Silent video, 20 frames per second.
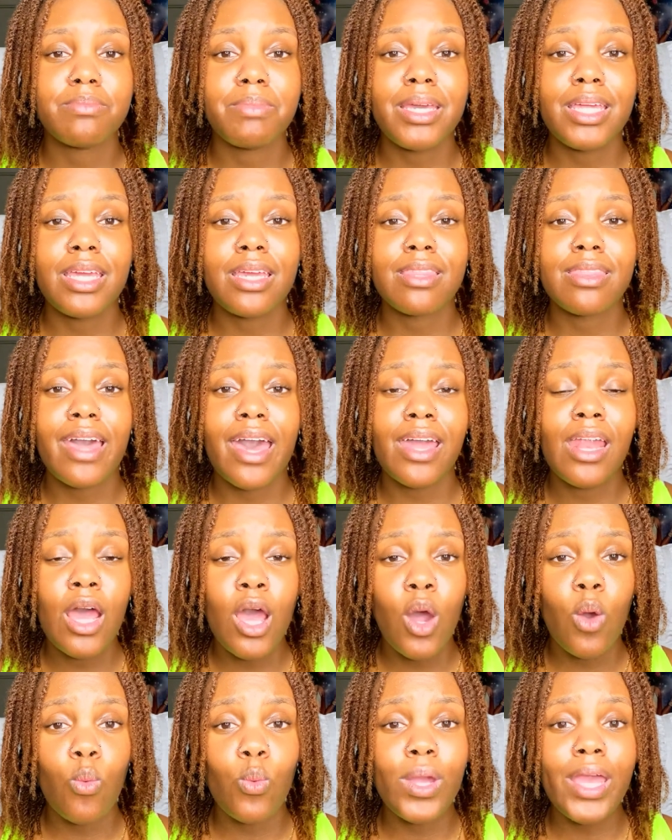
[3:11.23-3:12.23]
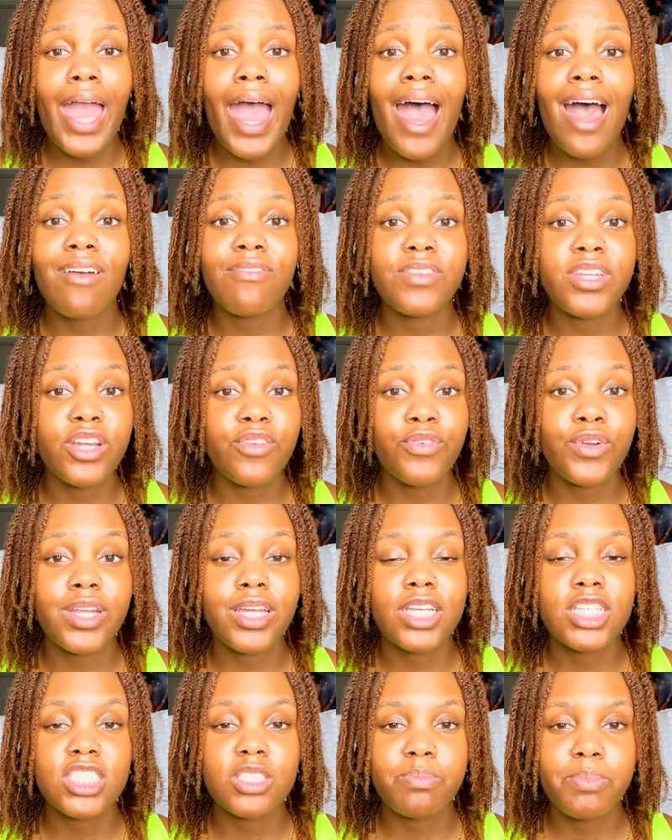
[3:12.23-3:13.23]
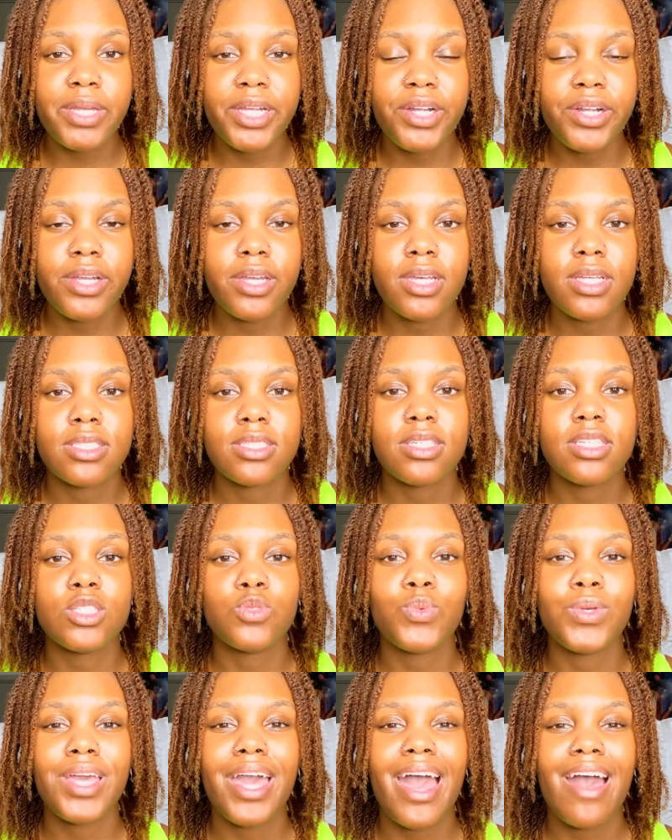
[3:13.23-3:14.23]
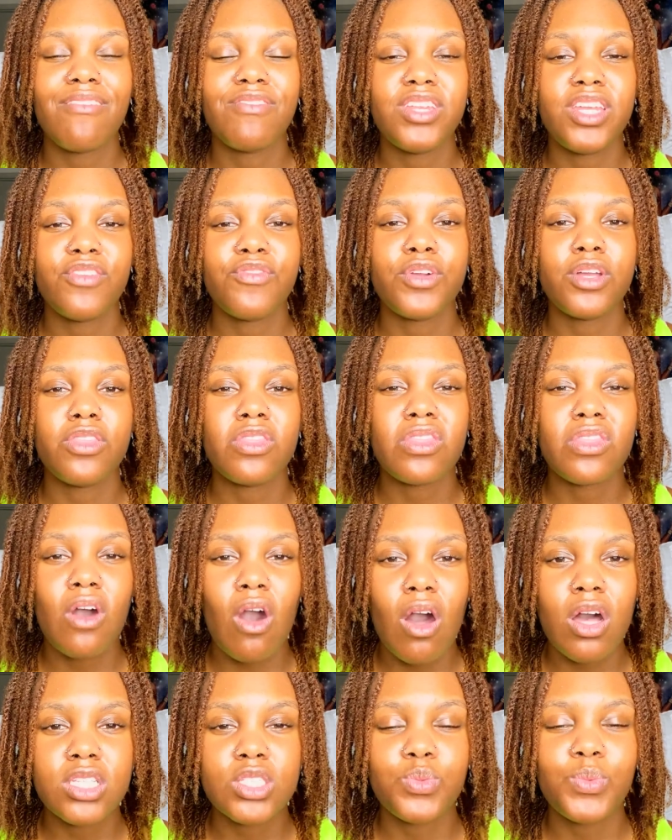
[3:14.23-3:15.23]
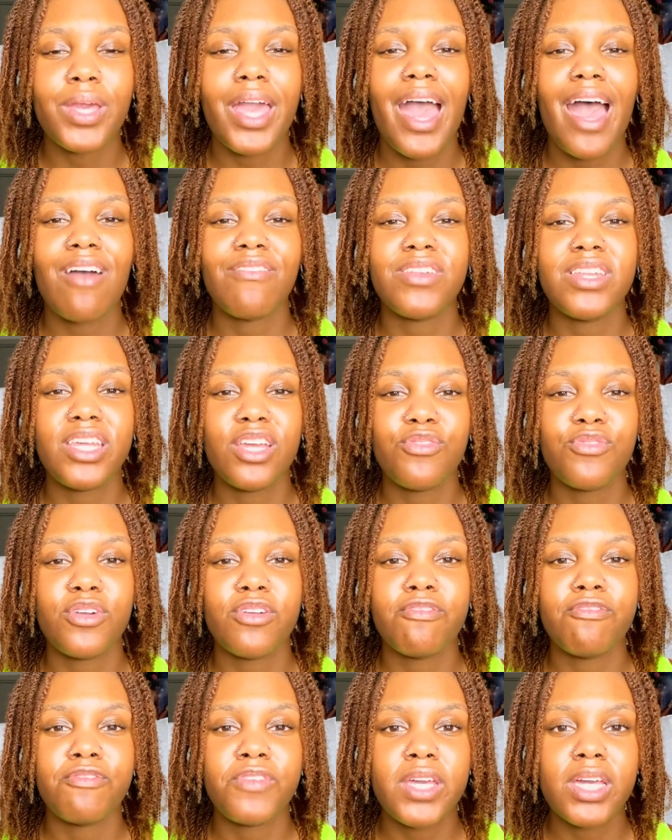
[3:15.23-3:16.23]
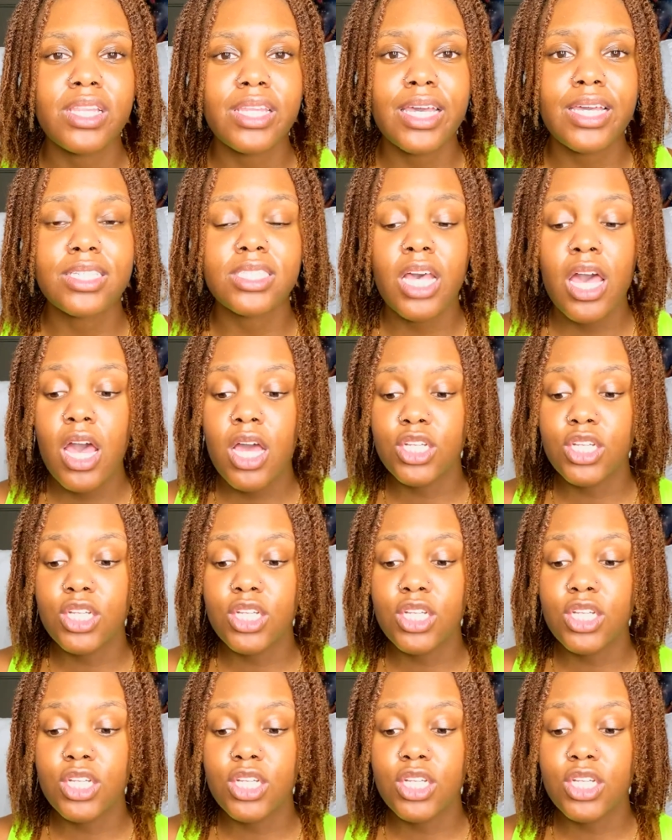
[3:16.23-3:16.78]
meaning that we have different experiences, we have different thoughts, we have different feelings.